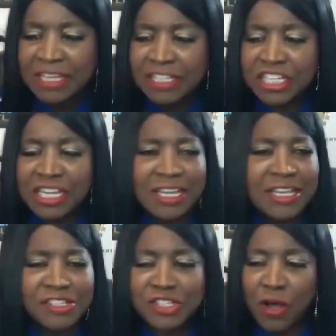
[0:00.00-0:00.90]
She
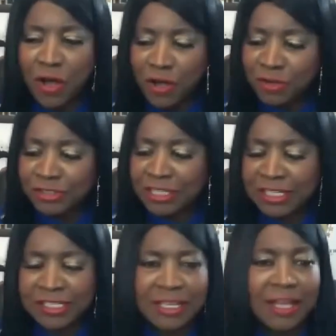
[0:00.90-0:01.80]
is the
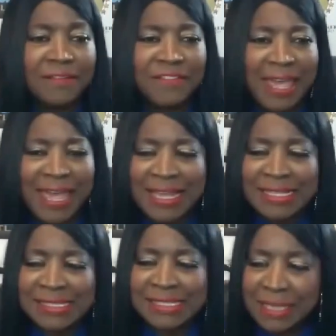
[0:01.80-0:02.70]
oldest of
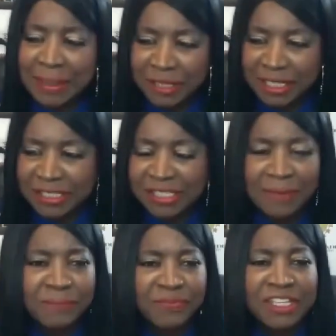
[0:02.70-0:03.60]
8 siblings.